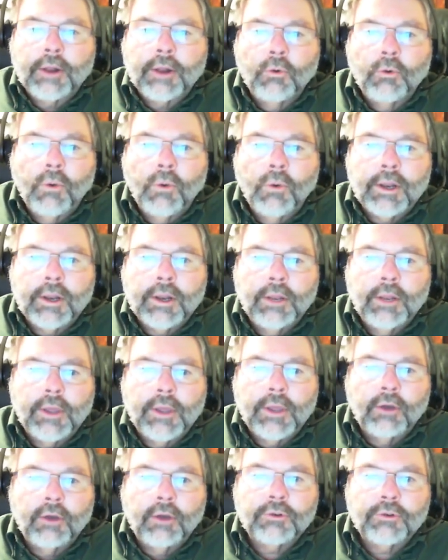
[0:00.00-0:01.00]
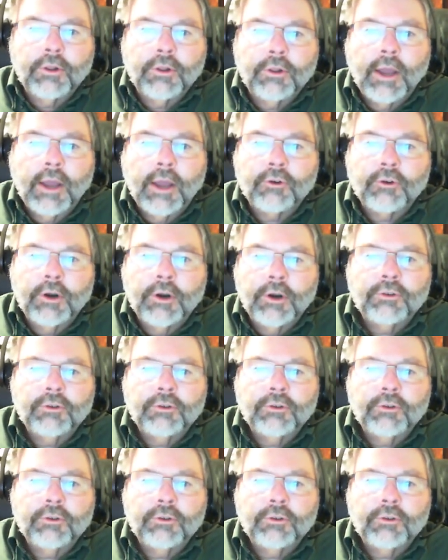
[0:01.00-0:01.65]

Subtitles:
I don't want anything else in a line chart.